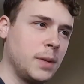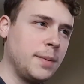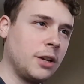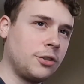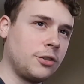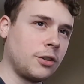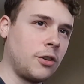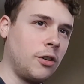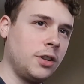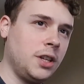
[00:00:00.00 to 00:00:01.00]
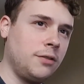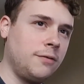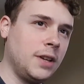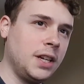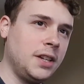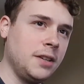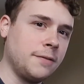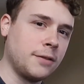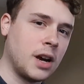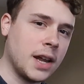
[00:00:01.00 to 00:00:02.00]
Maybe I should start calling these Vinny D
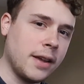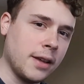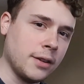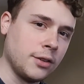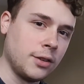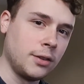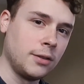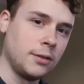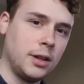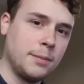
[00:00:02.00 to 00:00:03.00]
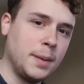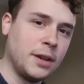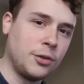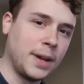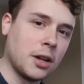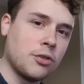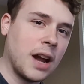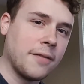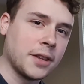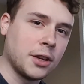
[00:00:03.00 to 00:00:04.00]
Fridays. And maybe I should make a
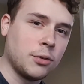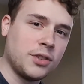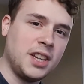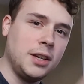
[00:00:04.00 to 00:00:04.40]
graphic that goes